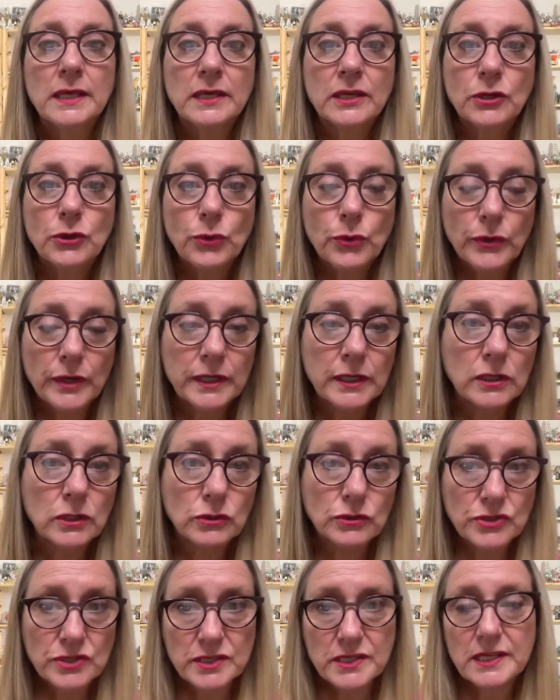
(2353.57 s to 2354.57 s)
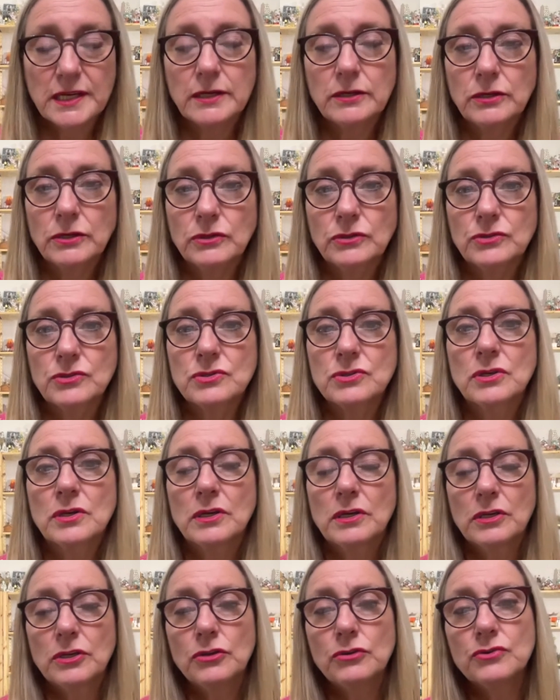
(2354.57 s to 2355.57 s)
critical skills
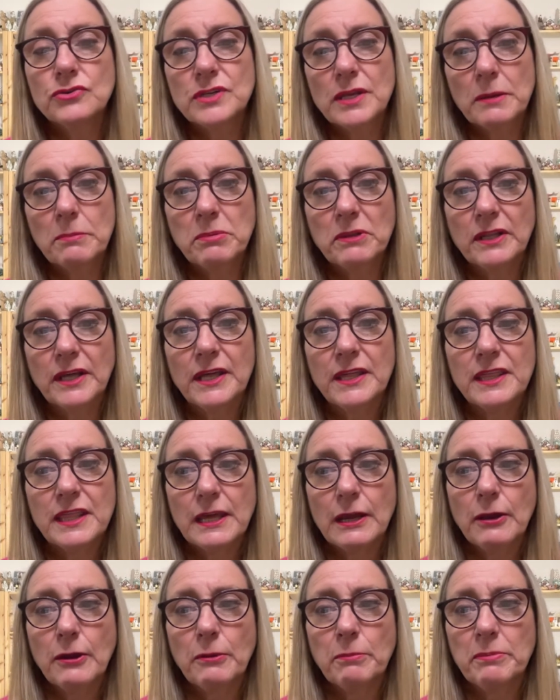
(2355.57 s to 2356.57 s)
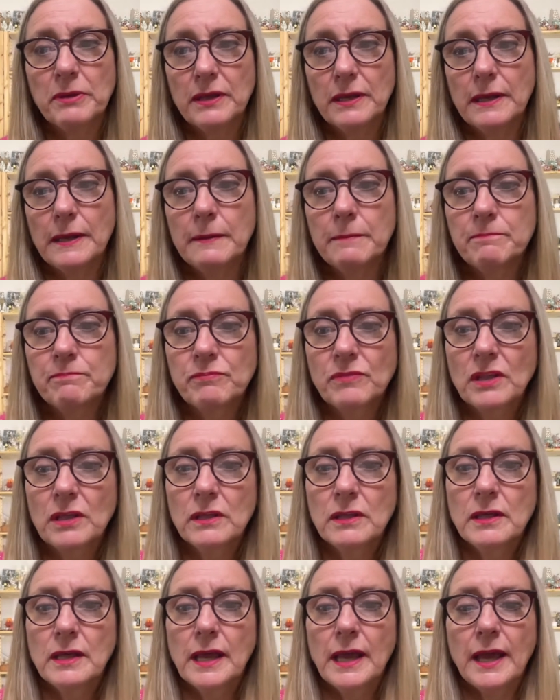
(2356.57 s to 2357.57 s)
using play therapy.
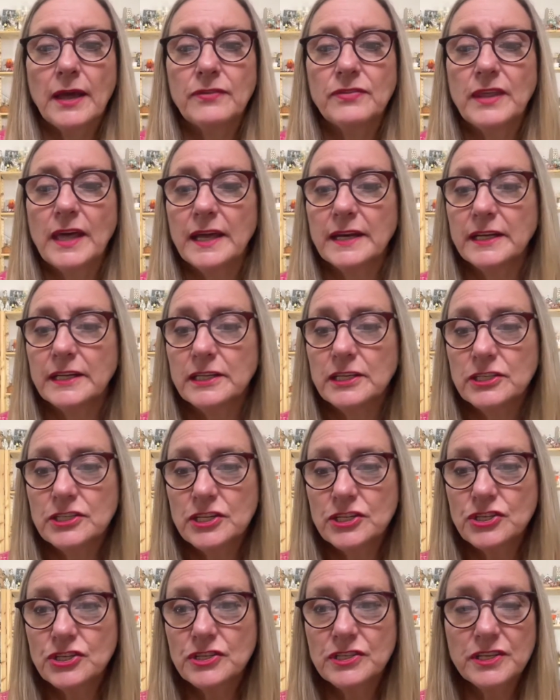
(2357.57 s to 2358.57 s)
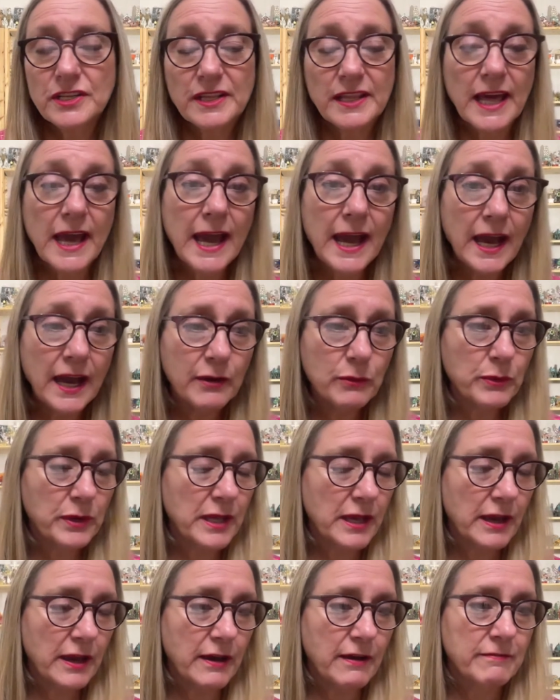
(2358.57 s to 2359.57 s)
And then in addition to that, we
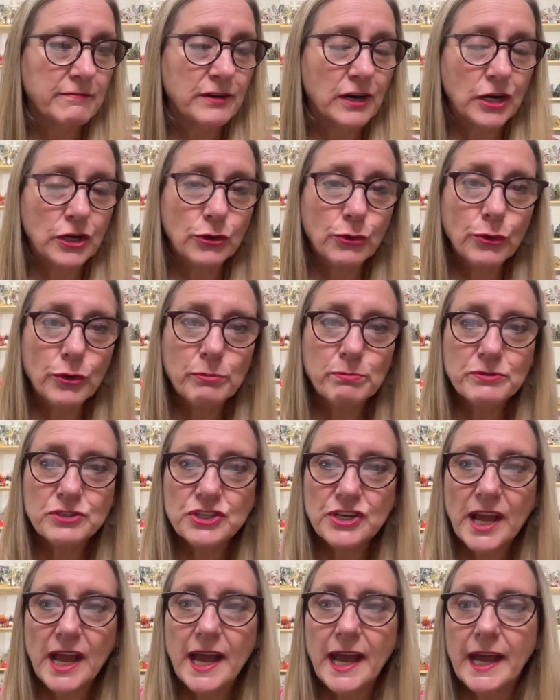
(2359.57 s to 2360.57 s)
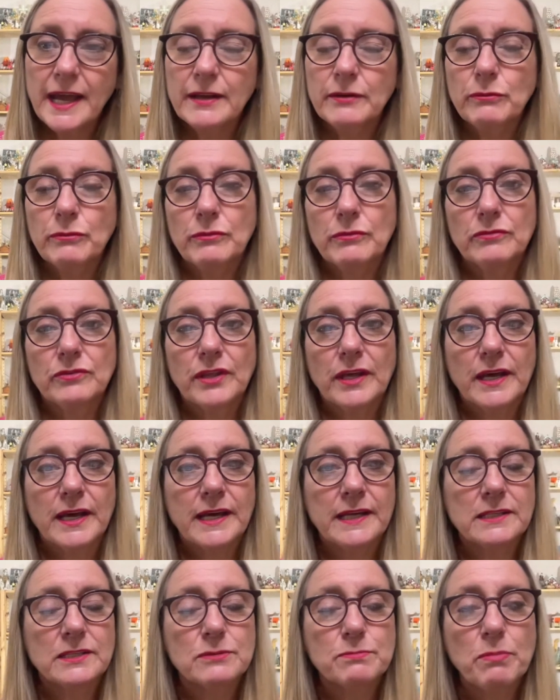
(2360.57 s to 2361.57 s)
have a group chat
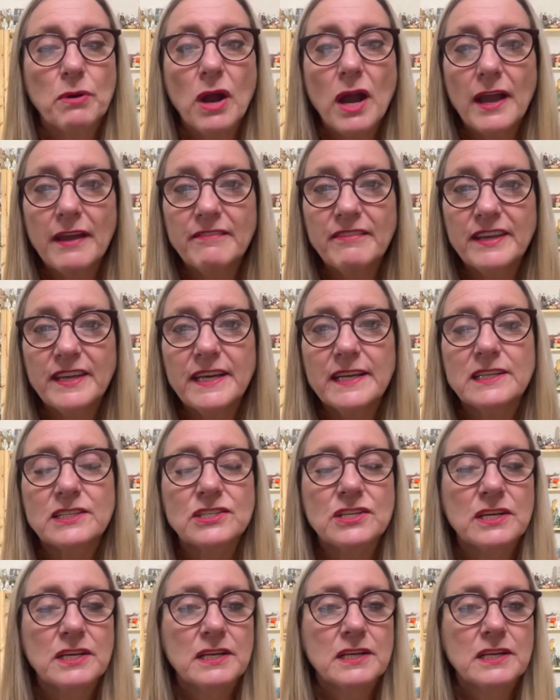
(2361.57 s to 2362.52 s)
that's private